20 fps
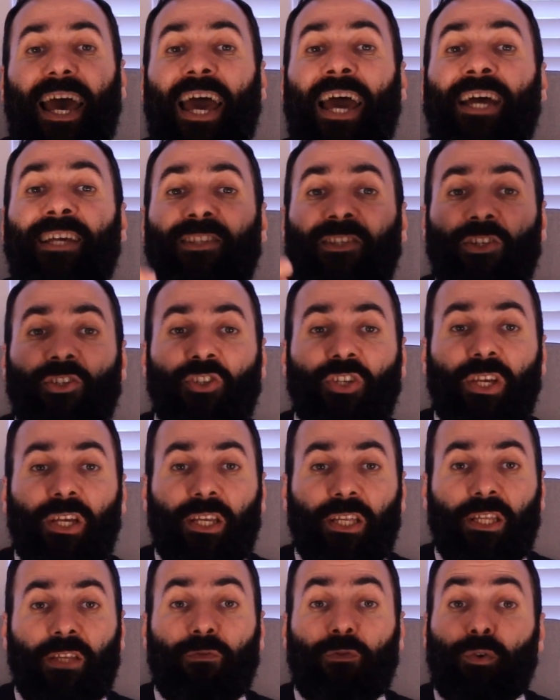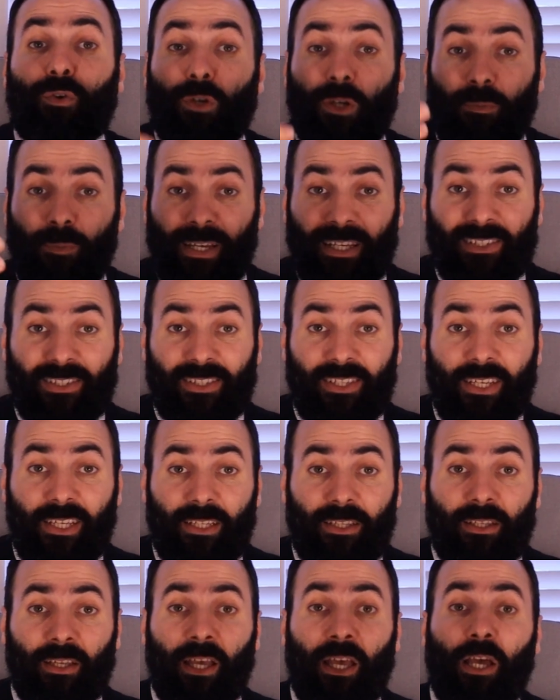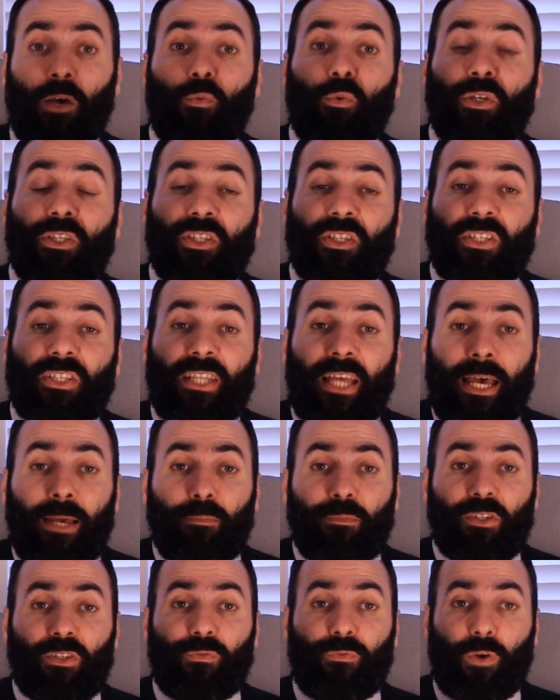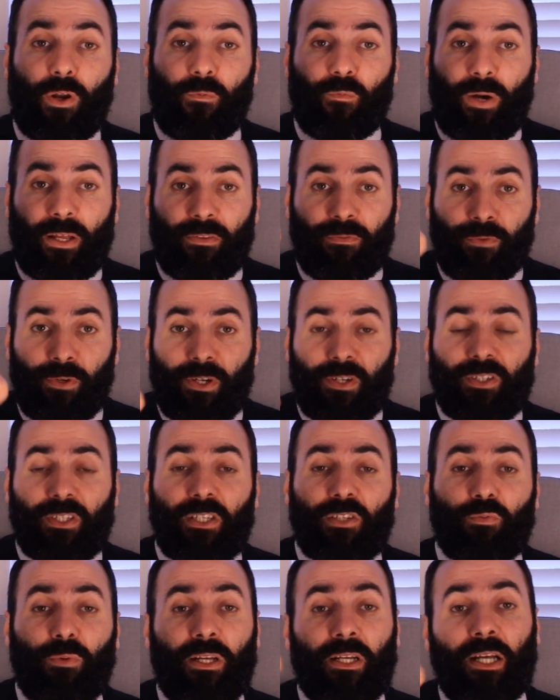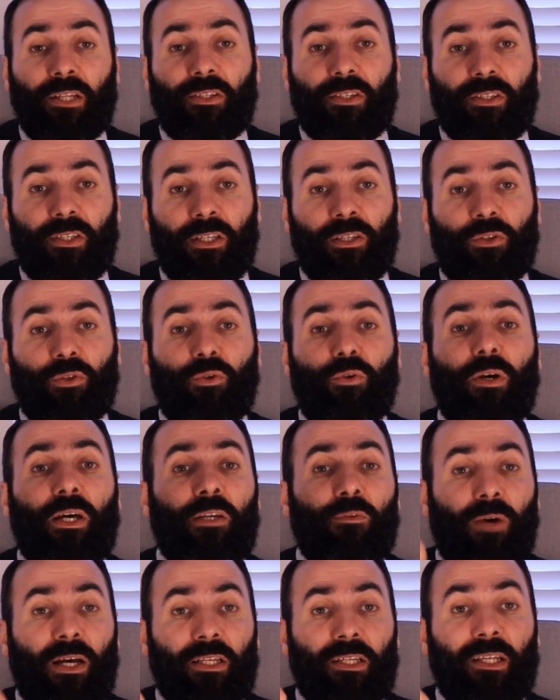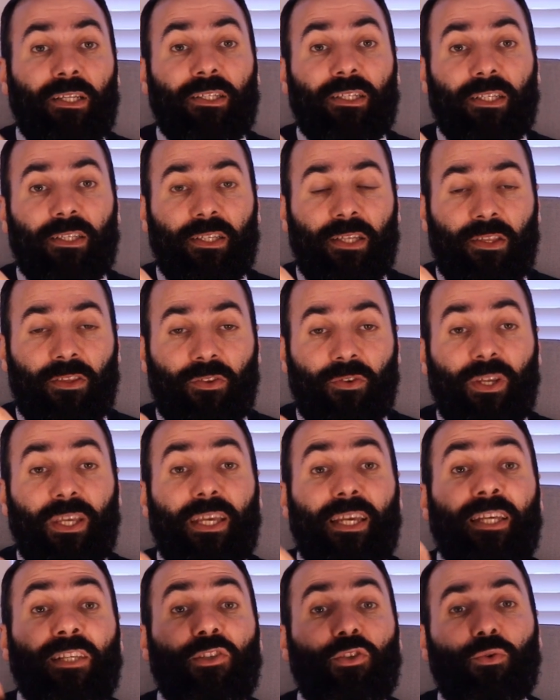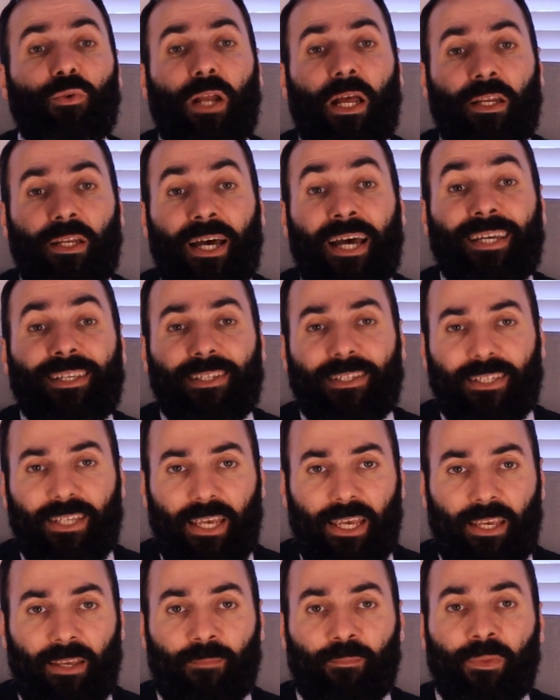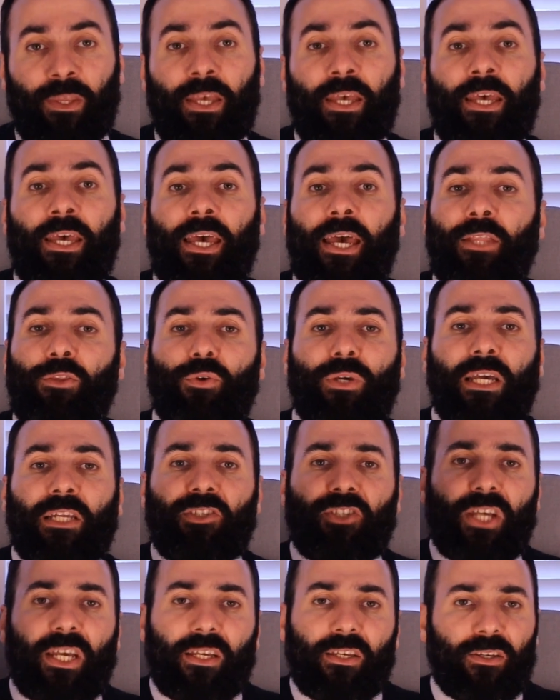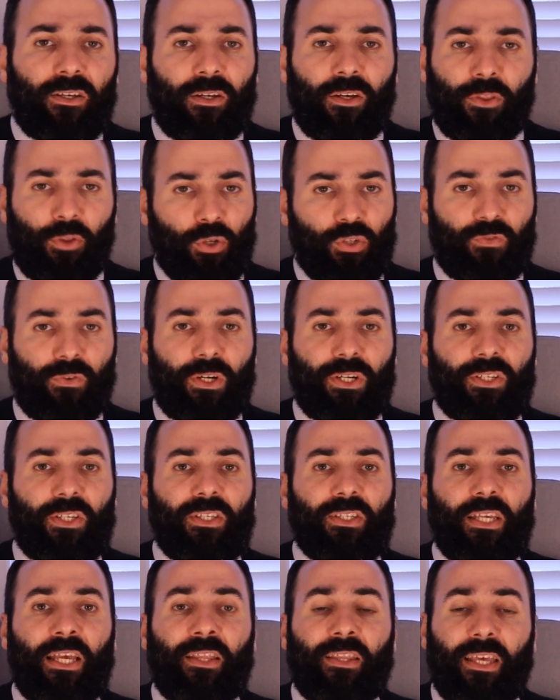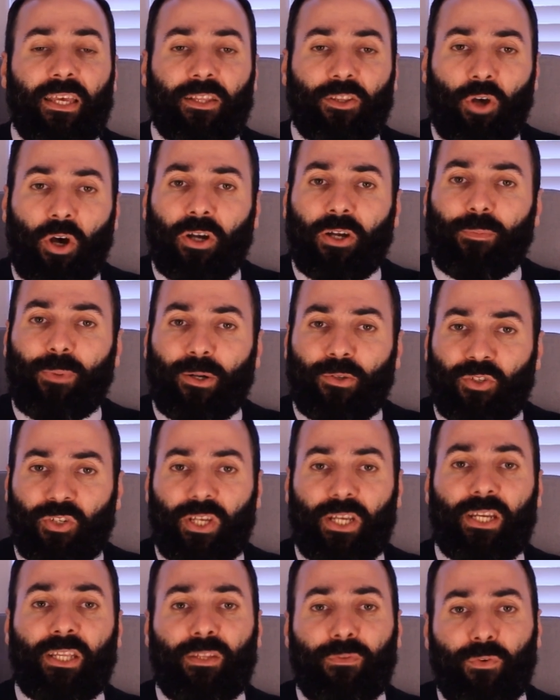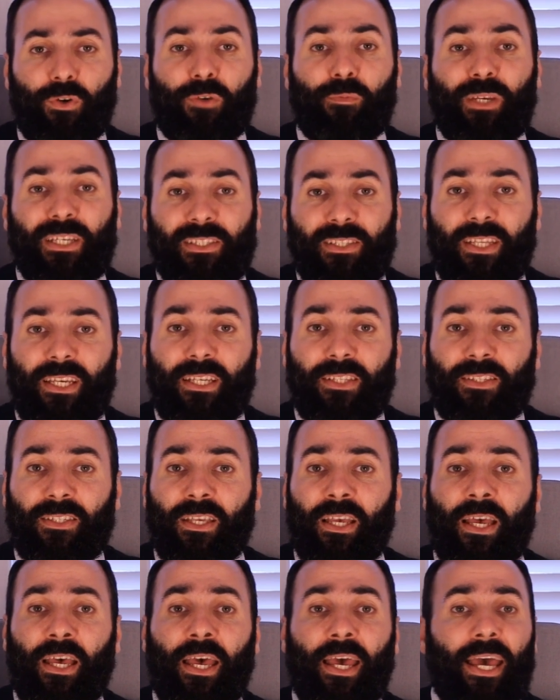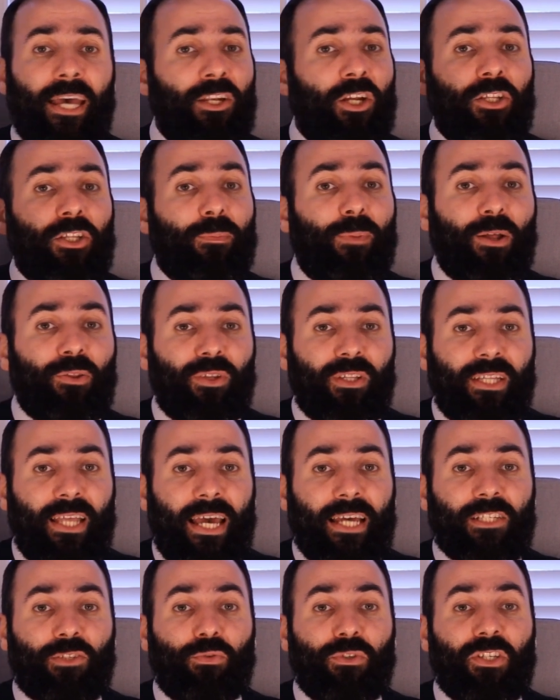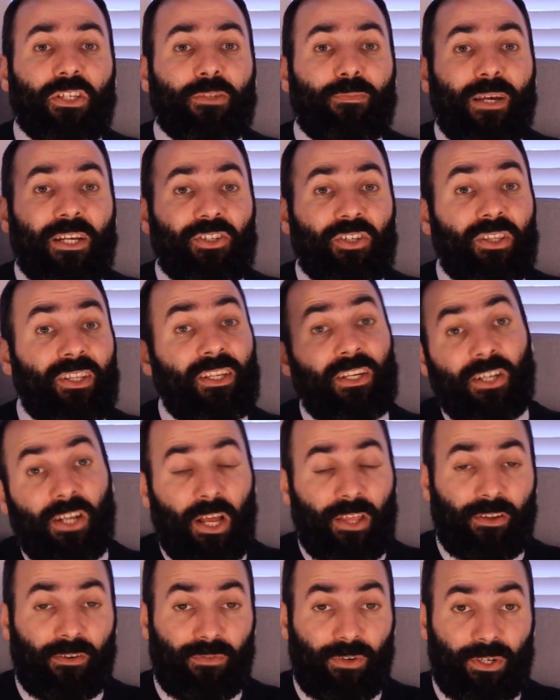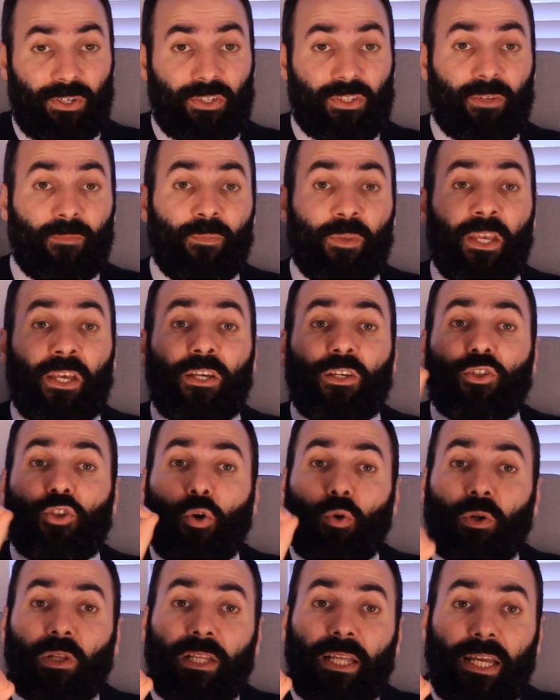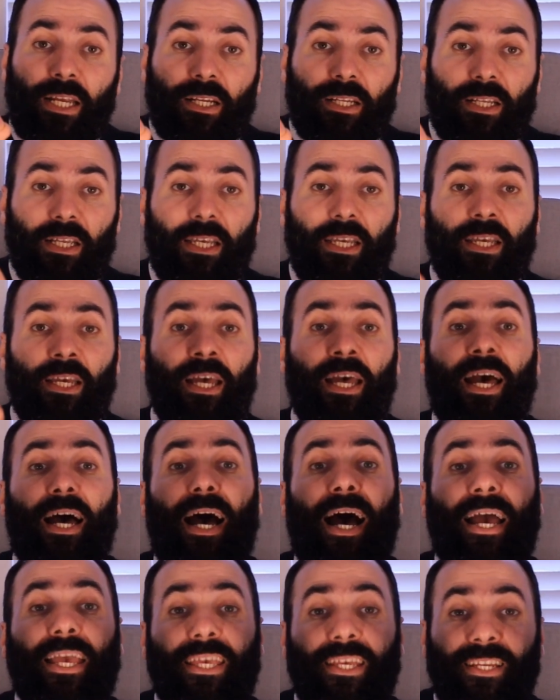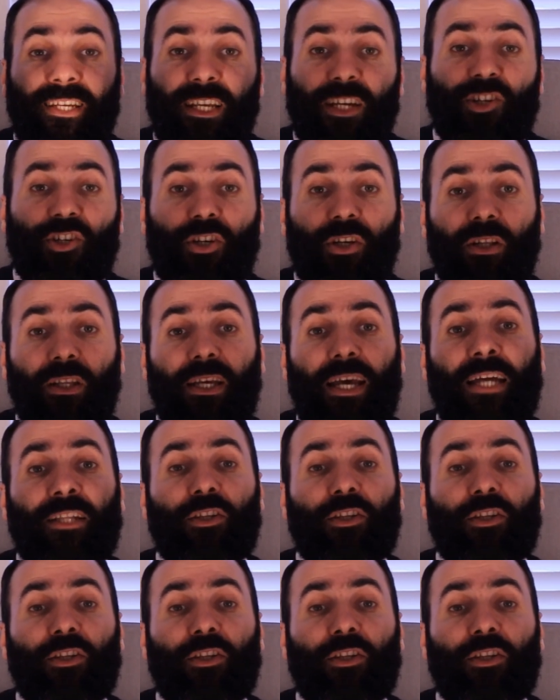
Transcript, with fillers: as a charity for a mixed deed, which stems from what verses one hundred two and one hundred three in Surah nine say. And you can check uh, those verses, and they talk about charity for mixed deeds, and not about the tax which is mentioned in another verse. So clearly, I initially